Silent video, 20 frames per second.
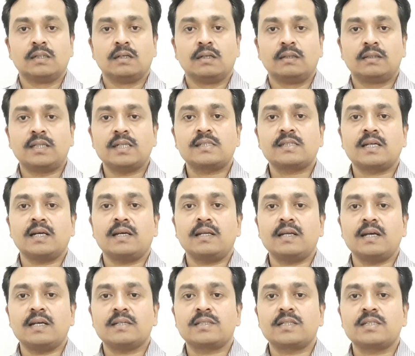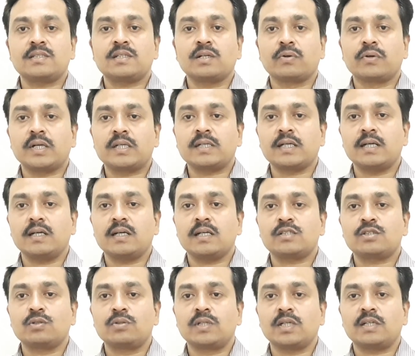This can assist
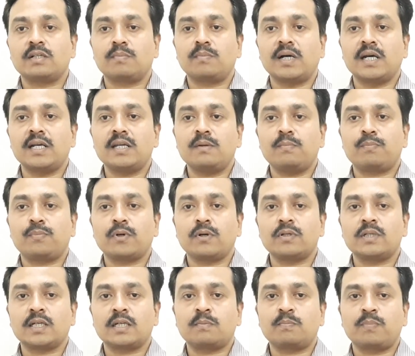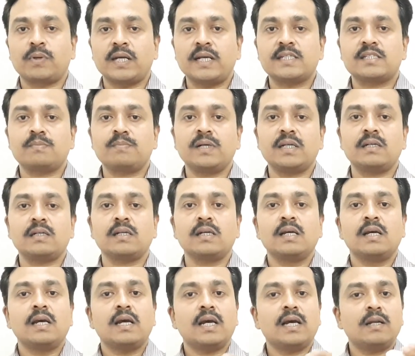retailers to determine product placement
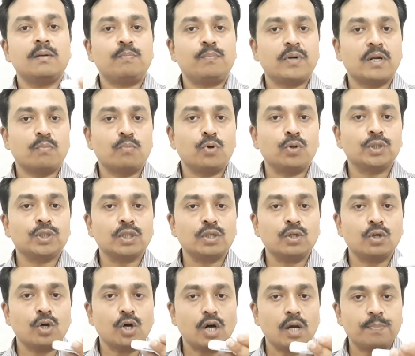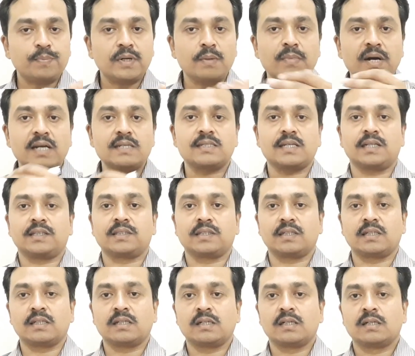and promotion optimization.
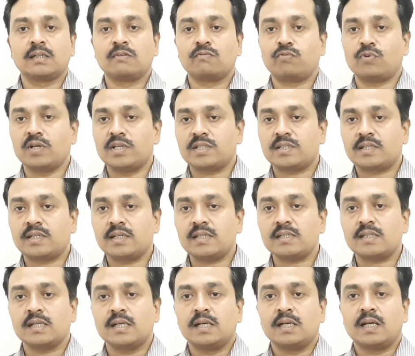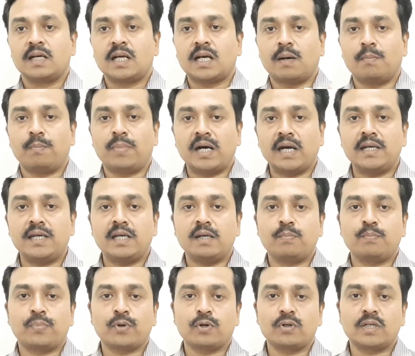For instance, combining
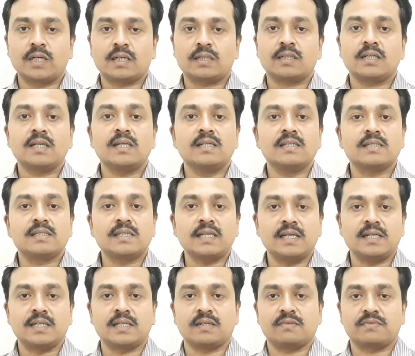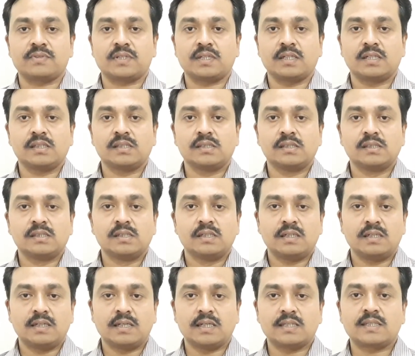product incentives.
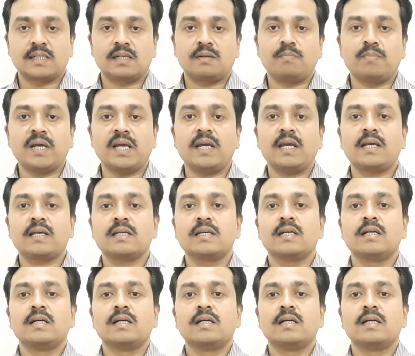Does it make